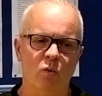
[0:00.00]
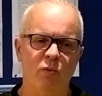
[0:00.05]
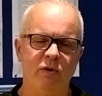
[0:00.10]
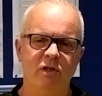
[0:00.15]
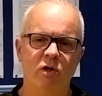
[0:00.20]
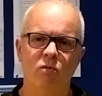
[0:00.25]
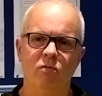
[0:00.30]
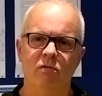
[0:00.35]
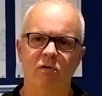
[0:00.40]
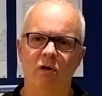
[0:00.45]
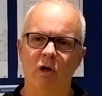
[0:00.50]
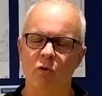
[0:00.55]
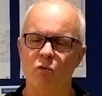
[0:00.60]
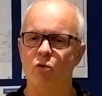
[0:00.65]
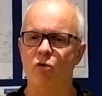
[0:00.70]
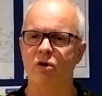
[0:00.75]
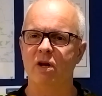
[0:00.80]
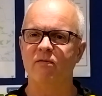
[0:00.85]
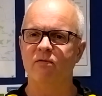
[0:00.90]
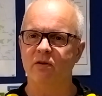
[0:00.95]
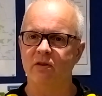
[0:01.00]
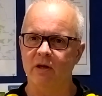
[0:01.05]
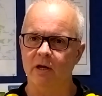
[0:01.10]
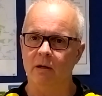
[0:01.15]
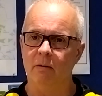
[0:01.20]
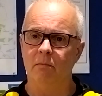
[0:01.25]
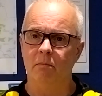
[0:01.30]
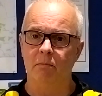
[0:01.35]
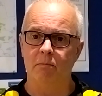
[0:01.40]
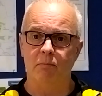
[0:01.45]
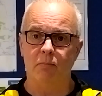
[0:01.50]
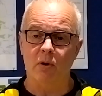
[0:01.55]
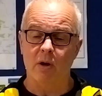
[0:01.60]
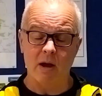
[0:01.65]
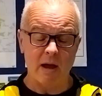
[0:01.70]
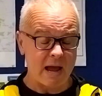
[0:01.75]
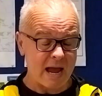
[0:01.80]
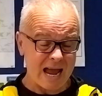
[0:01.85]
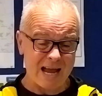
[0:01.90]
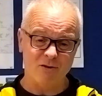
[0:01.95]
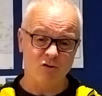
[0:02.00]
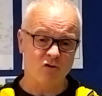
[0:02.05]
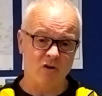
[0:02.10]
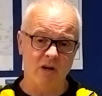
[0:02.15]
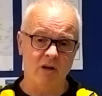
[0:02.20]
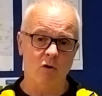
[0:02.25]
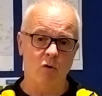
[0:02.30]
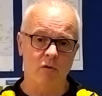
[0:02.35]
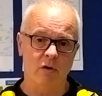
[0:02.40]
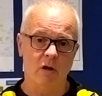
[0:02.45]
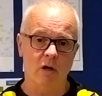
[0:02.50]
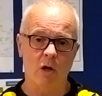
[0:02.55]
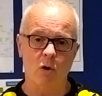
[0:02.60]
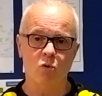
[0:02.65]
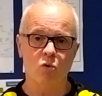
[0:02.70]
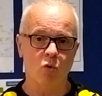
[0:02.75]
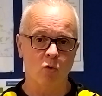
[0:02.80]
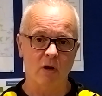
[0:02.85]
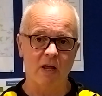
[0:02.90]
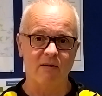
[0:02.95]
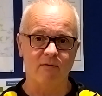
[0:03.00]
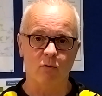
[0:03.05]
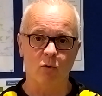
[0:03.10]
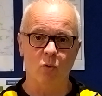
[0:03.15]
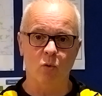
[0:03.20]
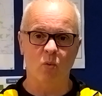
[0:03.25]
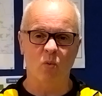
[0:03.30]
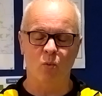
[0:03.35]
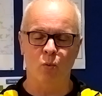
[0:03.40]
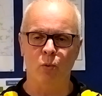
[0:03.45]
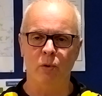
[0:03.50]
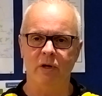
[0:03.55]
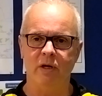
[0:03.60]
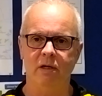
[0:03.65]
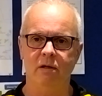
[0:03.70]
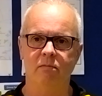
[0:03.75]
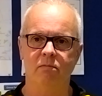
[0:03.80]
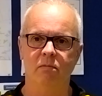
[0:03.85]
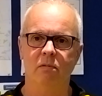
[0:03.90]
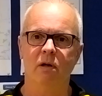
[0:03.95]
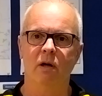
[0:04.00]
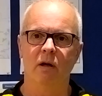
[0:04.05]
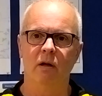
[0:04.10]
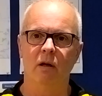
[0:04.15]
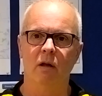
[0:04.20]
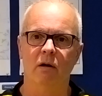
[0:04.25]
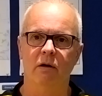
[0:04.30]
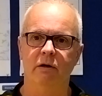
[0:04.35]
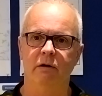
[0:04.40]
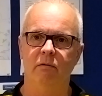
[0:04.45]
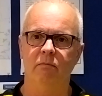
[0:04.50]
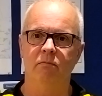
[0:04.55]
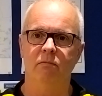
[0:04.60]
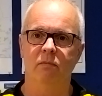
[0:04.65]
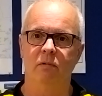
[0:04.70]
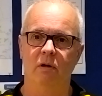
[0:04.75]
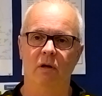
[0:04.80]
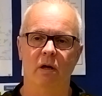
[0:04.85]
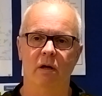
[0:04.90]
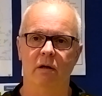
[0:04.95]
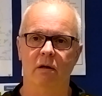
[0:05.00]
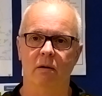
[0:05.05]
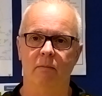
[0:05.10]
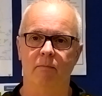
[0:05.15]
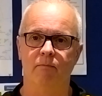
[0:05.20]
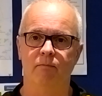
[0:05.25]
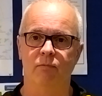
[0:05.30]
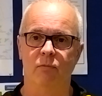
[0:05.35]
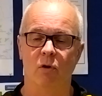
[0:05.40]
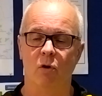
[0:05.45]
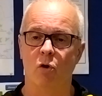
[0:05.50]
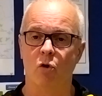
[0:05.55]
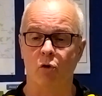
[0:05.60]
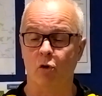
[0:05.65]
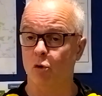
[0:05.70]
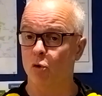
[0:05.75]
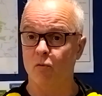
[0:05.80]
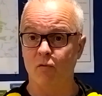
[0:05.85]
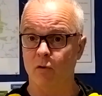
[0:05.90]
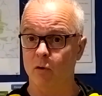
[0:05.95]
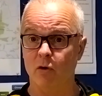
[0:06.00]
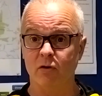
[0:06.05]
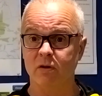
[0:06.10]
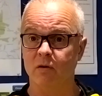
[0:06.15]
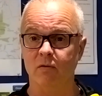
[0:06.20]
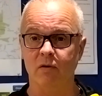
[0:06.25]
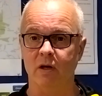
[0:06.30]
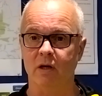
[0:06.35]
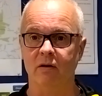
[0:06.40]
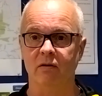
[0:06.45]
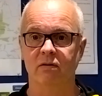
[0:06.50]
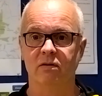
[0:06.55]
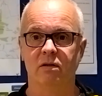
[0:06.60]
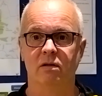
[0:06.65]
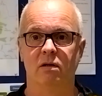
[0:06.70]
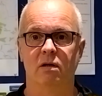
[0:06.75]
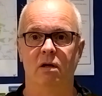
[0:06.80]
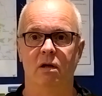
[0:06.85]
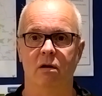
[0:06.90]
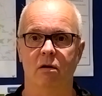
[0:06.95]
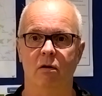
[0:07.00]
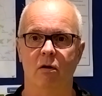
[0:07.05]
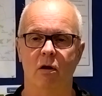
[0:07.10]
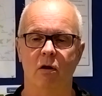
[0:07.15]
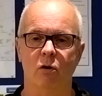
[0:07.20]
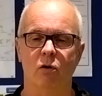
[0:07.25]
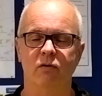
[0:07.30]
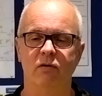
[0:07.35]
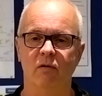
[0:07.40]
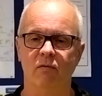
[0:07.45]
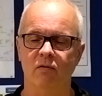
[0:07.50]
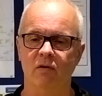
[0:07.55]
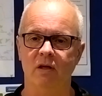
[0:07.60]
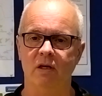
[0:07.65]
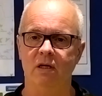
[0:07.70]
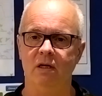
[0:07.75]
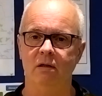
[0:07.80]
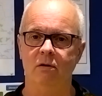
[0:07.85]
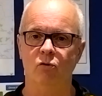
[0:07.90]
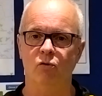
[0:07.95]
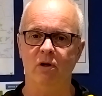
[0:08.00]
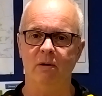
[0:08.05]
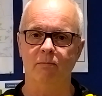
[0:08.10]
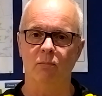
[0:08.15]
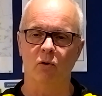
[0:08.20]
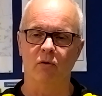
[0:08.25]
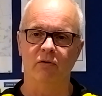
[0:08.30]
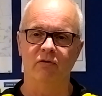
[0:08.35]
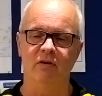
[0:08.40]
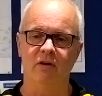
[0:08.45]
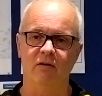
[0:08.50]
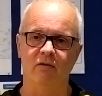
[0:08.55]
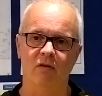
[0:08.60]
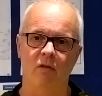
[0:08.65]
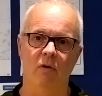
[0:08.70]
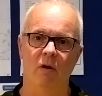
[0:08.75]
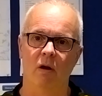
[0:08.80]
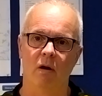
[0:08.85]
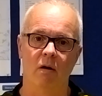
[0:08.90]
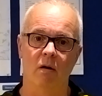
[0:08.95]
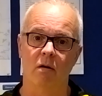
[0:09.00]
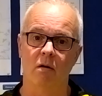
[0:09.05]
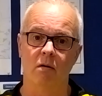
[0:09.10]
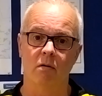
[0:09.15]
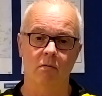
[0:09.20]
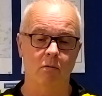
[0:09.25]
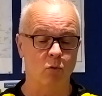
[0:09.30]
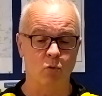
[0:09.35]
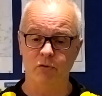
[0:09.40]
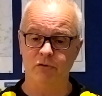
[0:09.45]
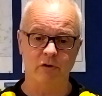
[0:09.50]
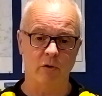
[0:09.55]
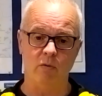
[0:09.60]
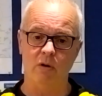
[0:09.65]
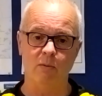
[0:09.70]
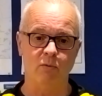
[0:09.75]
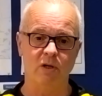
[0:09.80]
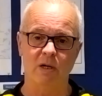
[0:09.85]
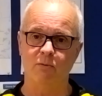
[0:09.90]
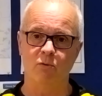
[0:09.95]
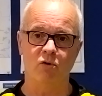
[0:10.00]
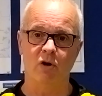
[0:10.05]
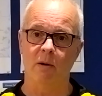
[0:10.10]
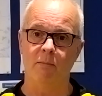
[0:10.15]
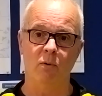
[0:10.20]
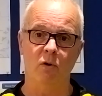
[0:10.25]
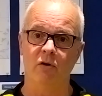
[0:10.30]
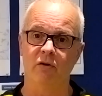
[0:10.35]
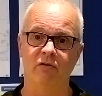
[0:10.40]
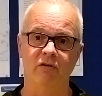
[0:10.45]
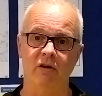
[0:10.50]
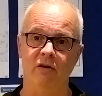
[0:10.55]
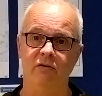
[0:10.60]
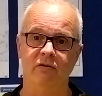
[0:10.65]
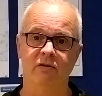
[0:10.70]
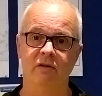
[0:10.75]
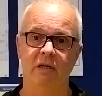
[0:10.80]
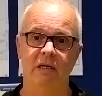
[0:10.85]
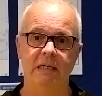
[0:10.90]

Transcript: we don't agree on everything, but actually on a local level we align on an awful lot of things. A lot of the Green policies are also Liberal Democrat policies.